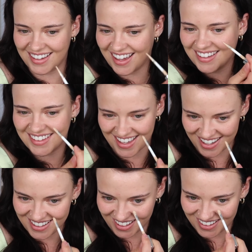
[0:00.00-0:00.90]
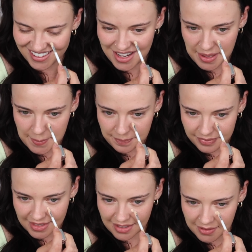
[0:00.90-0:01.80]
like I get it
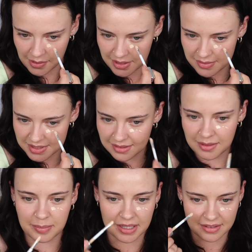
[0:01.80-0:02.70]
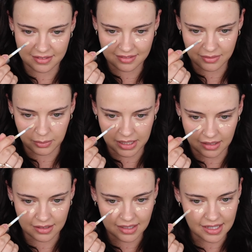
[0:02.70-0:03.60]
I don't know it was a little bit
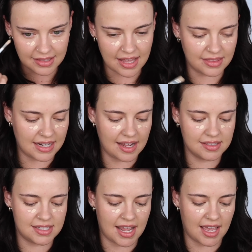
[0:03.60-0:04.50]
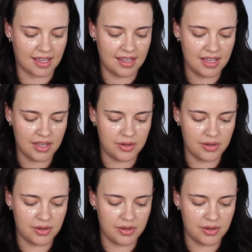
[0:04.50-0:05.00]
weird and then the next day